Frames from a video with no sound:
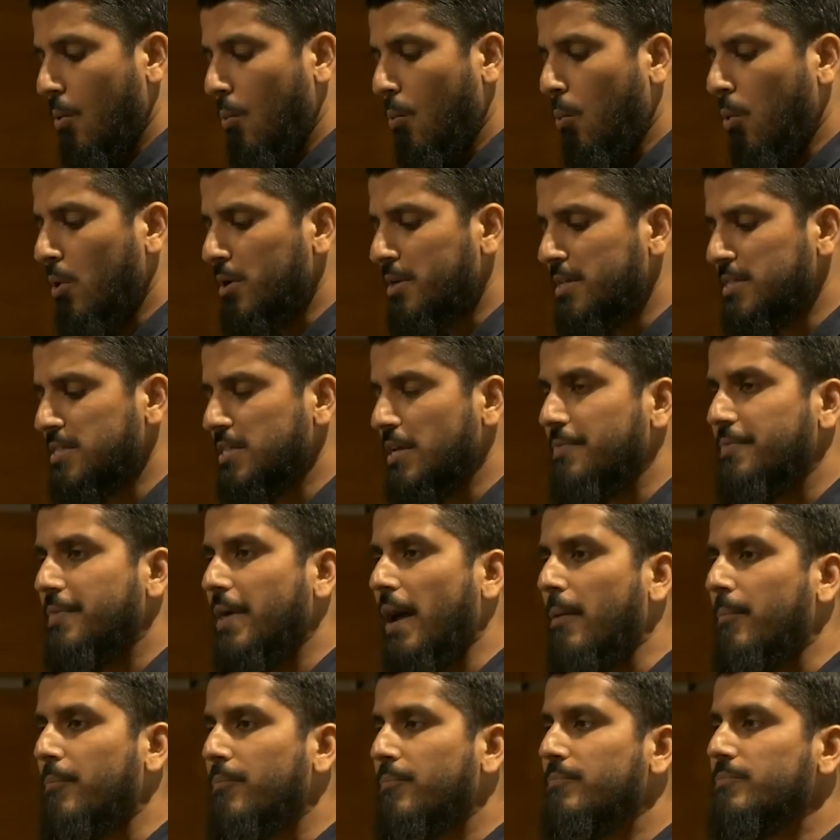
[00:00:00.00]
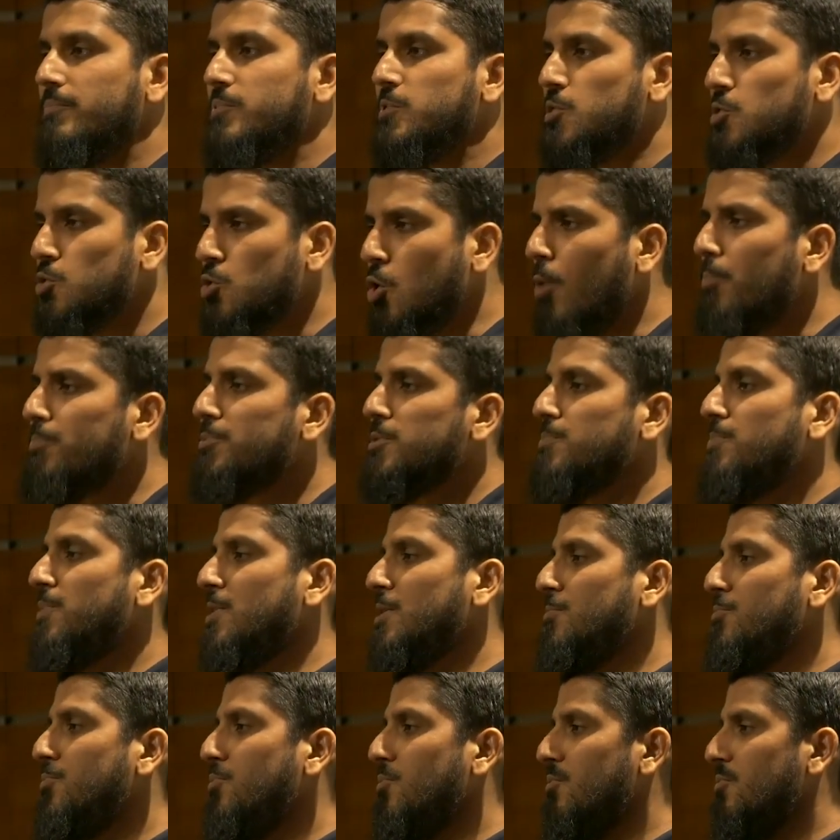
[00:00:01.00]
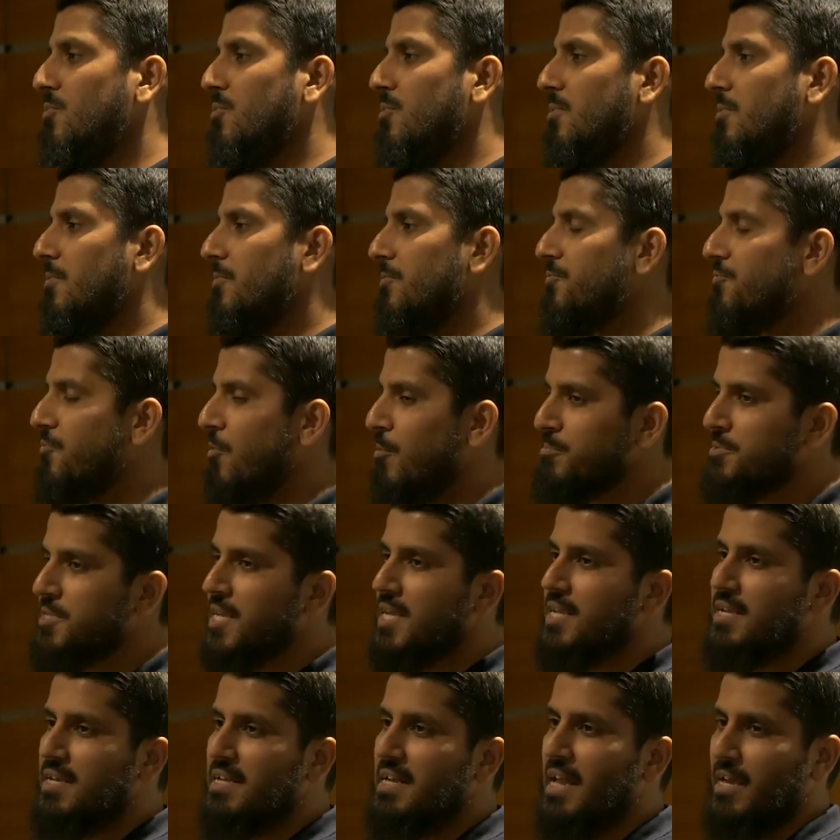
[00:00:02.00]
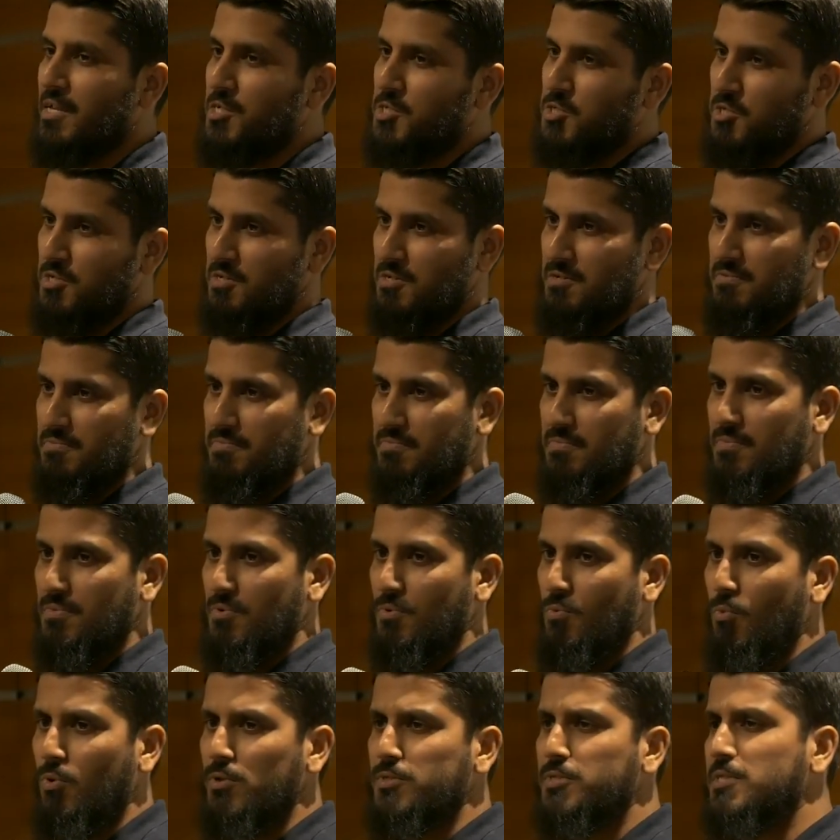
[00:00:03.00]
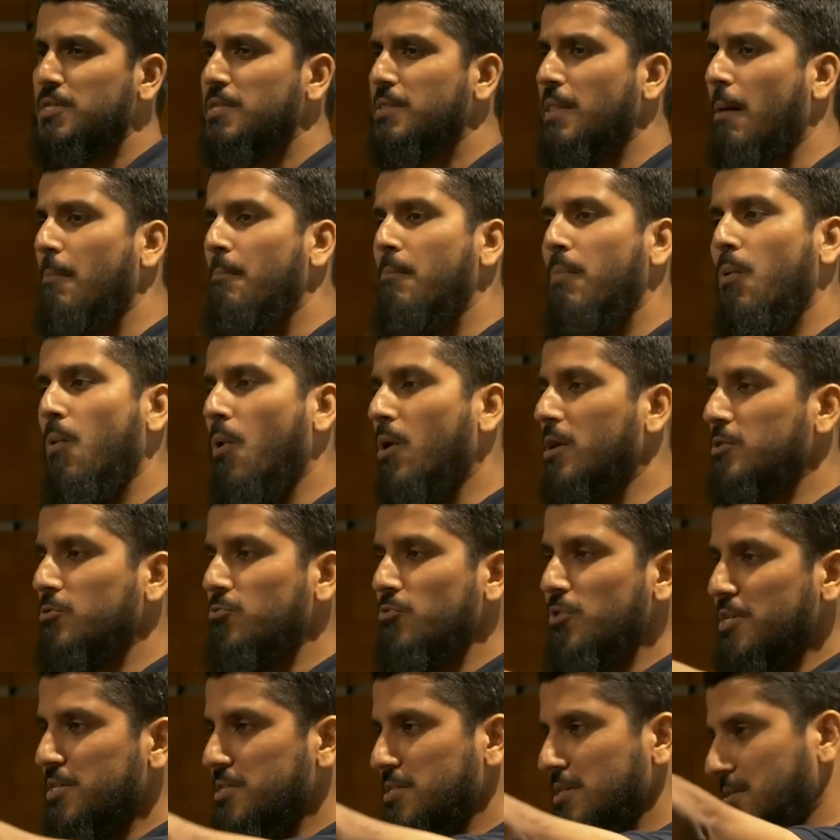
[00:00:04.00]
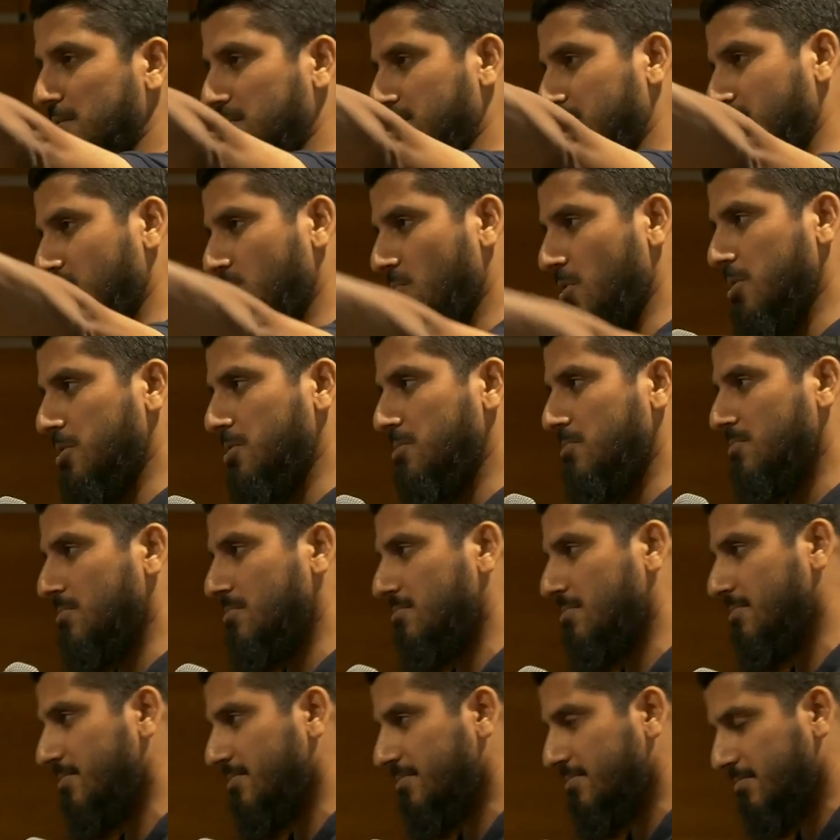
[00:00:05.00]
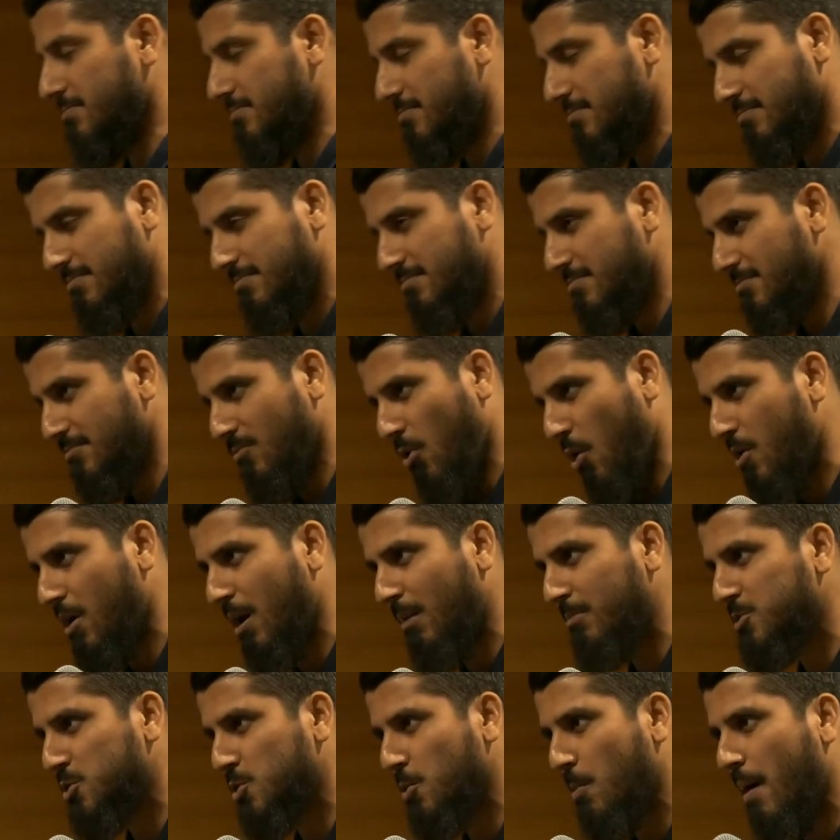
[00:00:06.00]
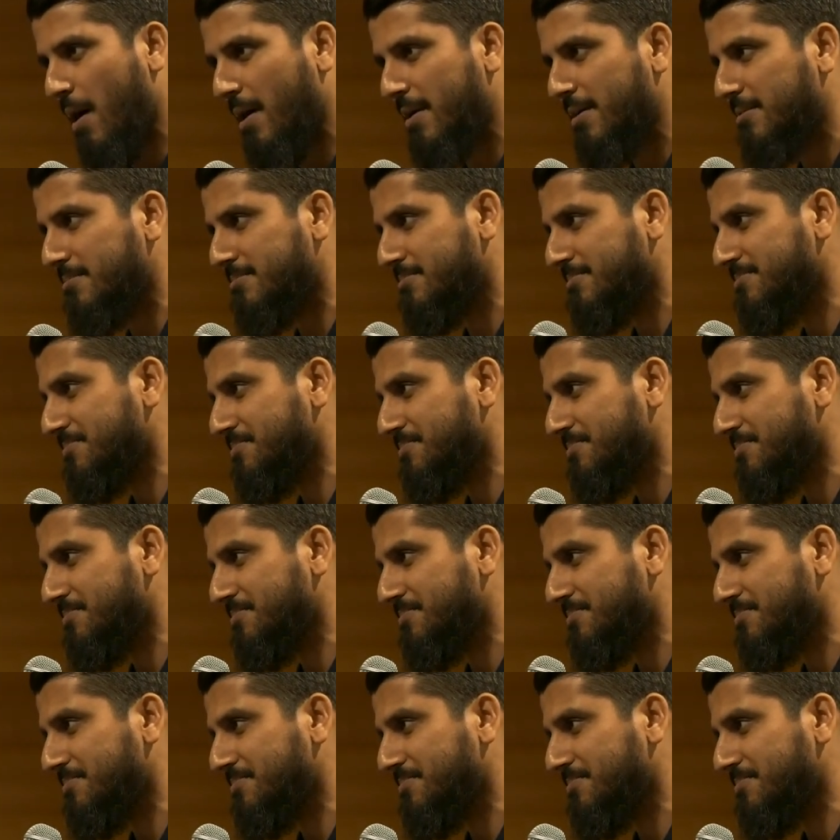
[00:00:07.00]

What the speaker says: What is it that stops people from taking action? What's the number one reason? What comes to mind?